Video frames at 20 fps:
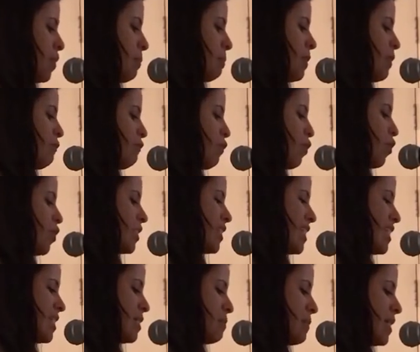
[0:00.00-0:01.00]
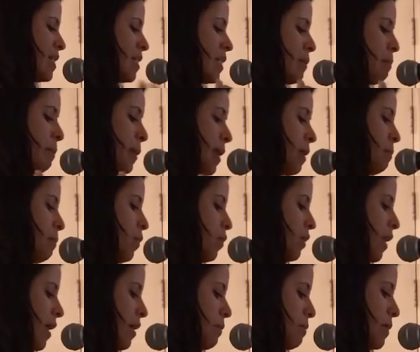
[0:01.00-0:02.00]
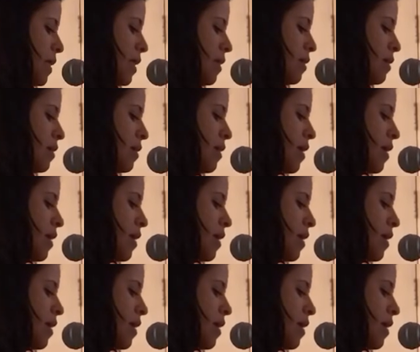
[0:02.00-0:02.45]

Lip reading: Before dismissing people like me,